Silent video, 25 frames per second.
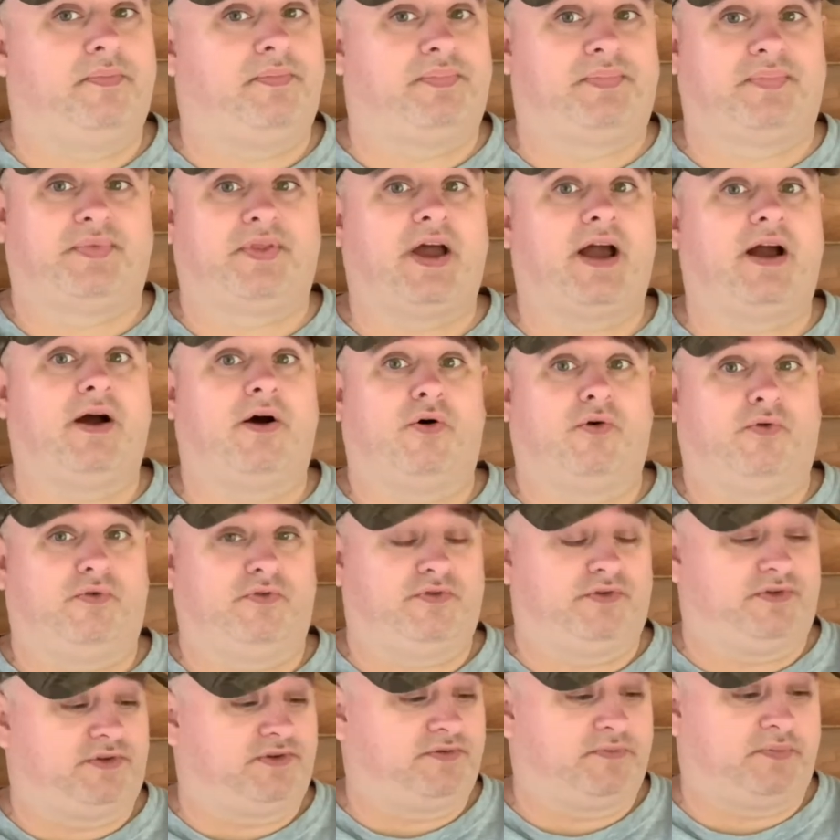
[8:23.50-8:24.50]

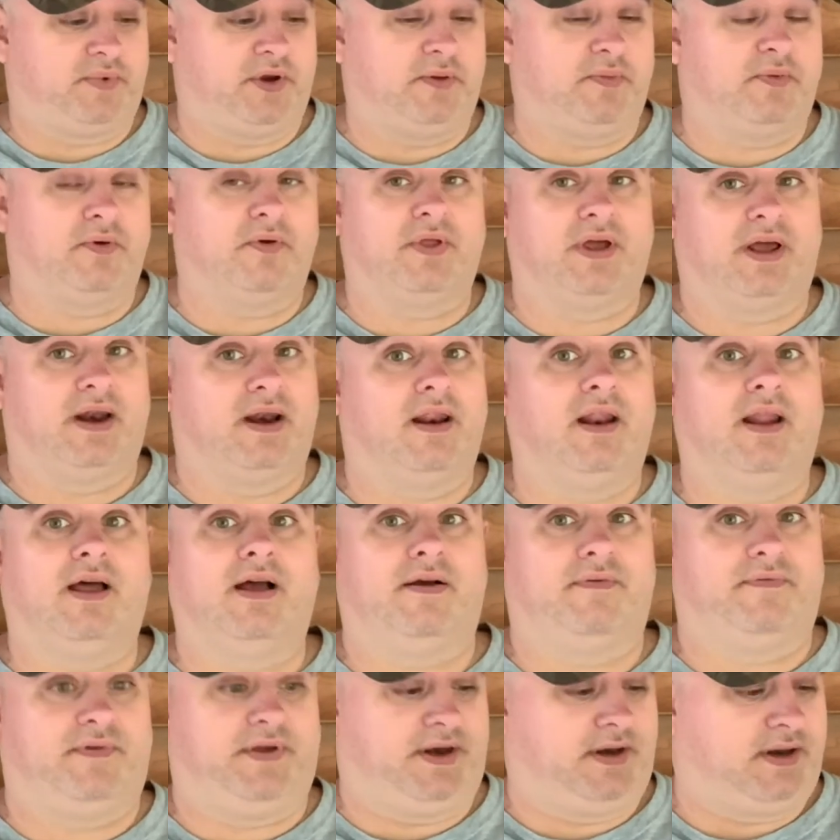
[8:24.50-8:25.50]
thousands of people that
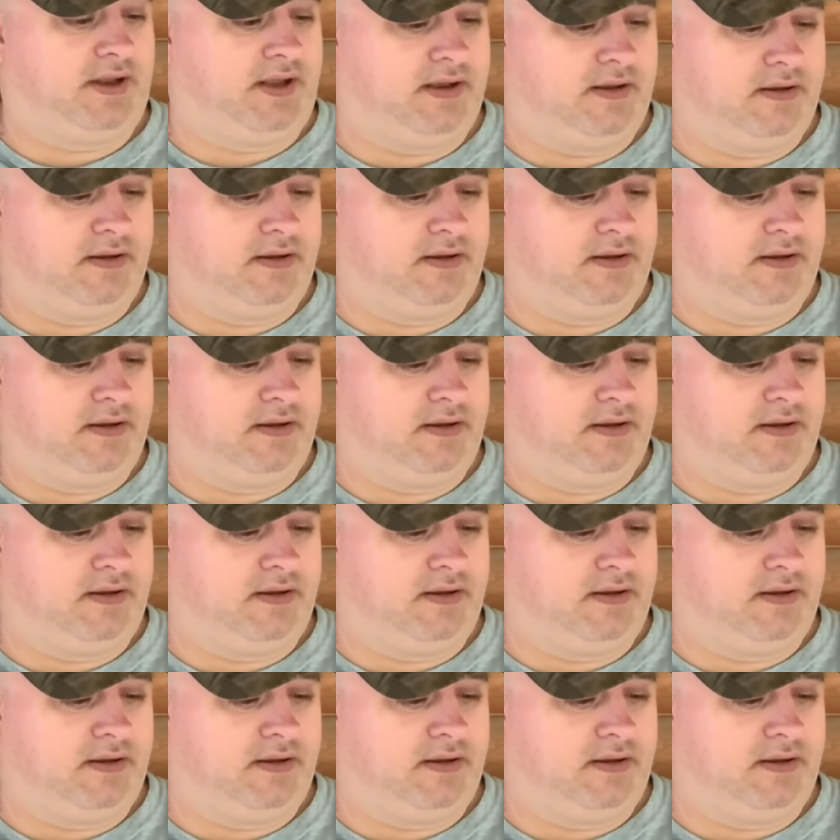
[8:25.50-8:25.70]
love it.